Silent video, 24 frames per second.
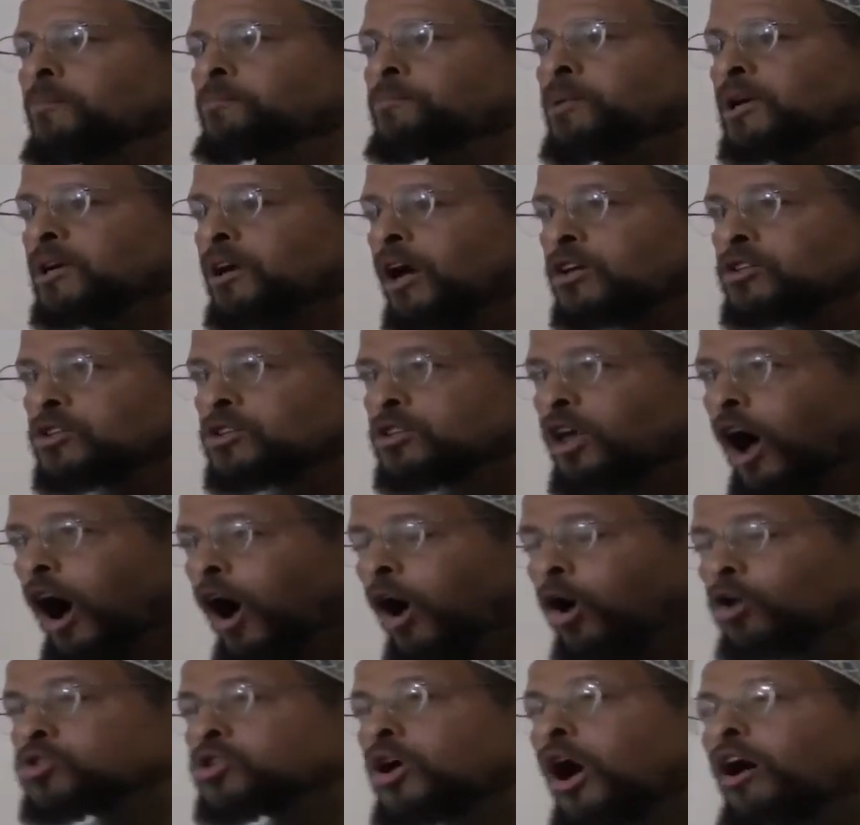Because
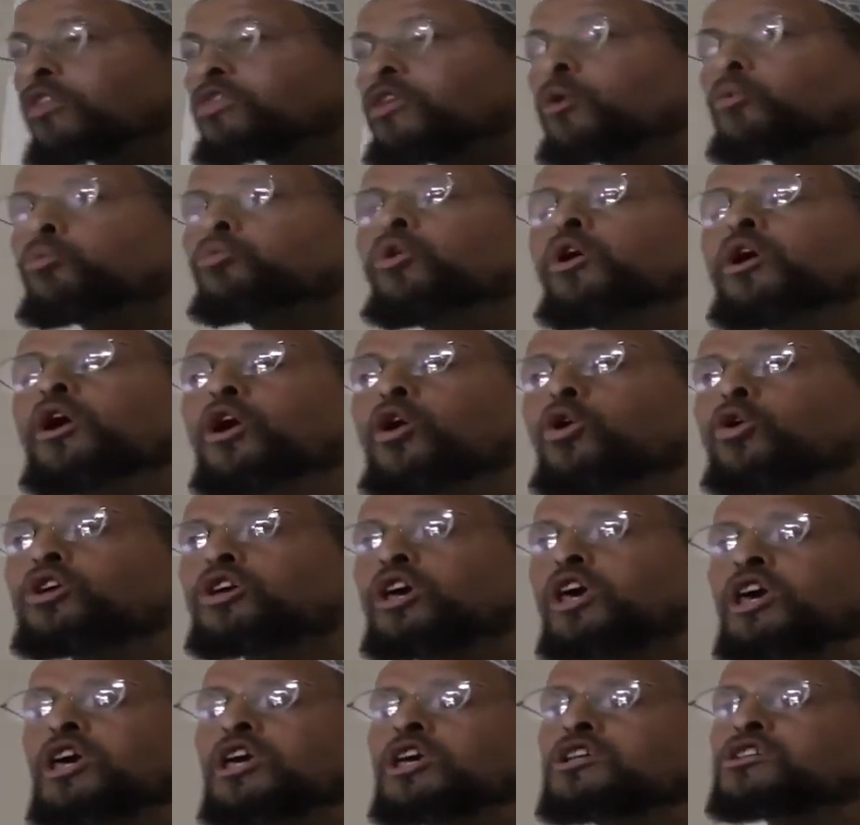those are the real
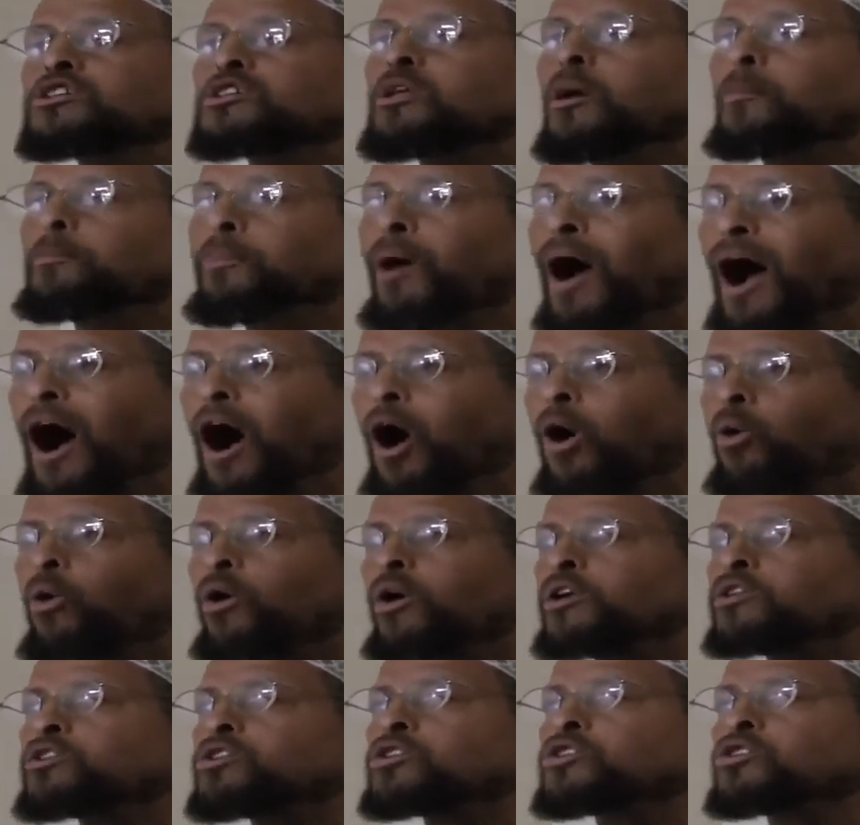keys to
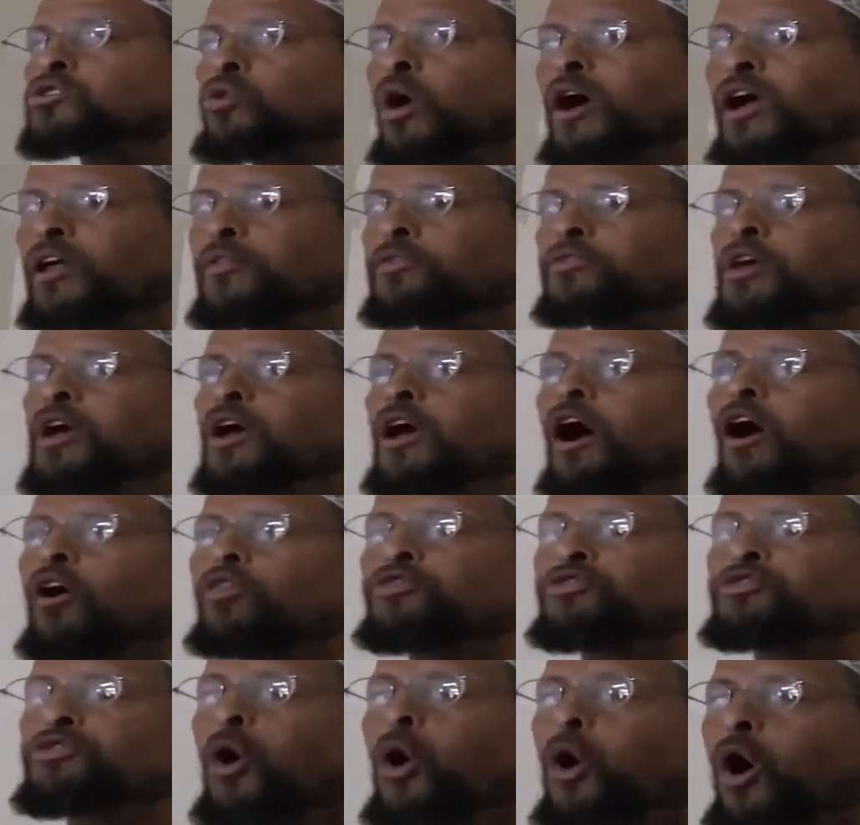power and strength,
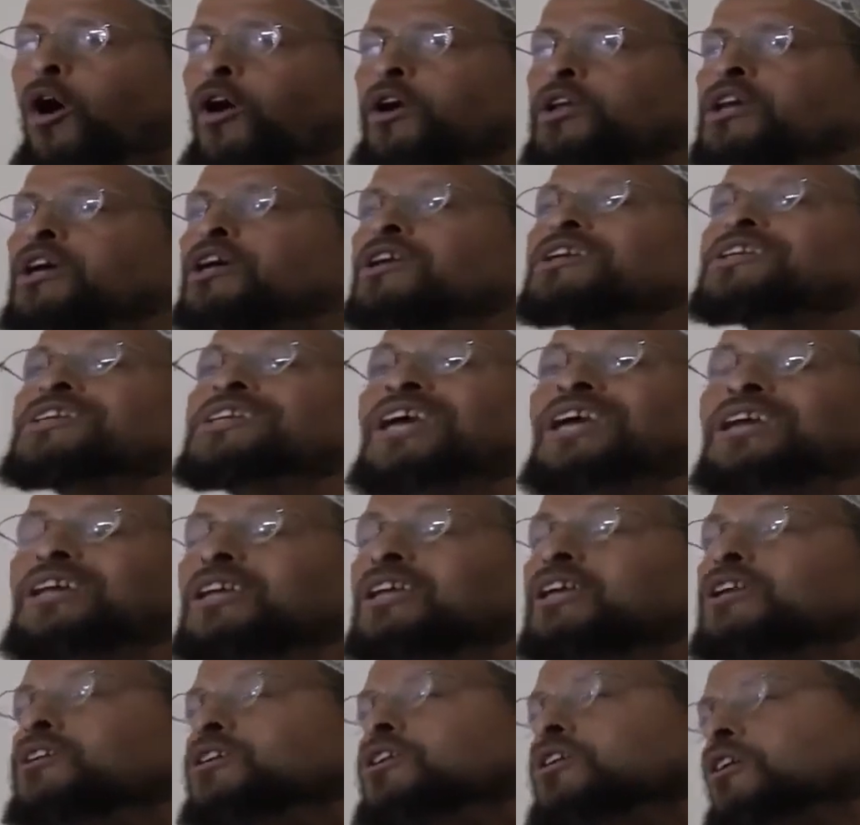authority and
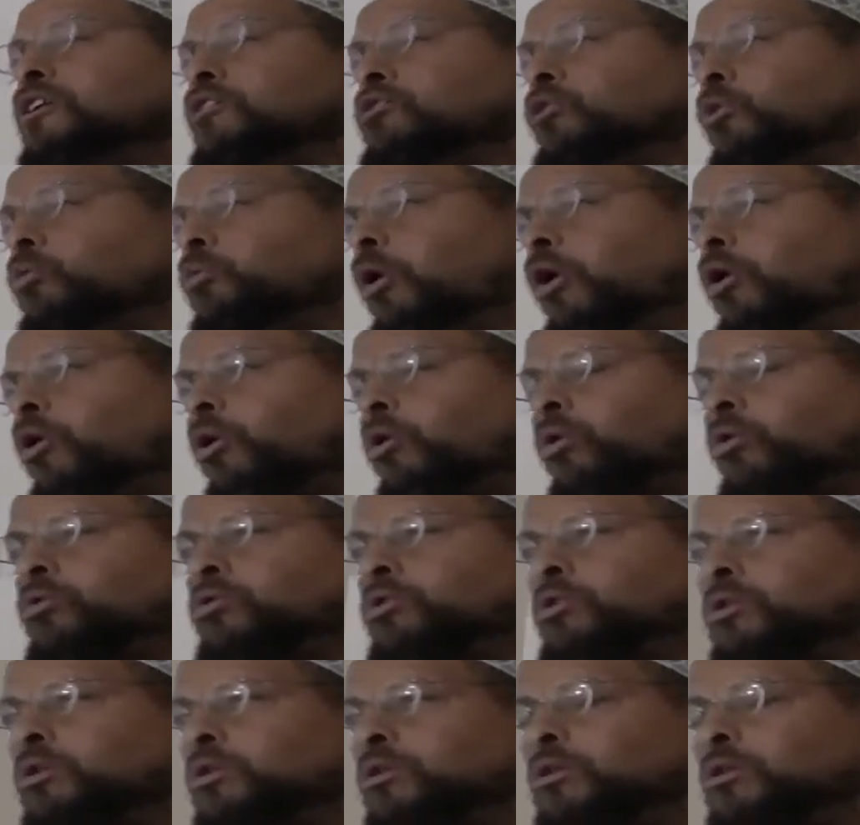dignity in the world.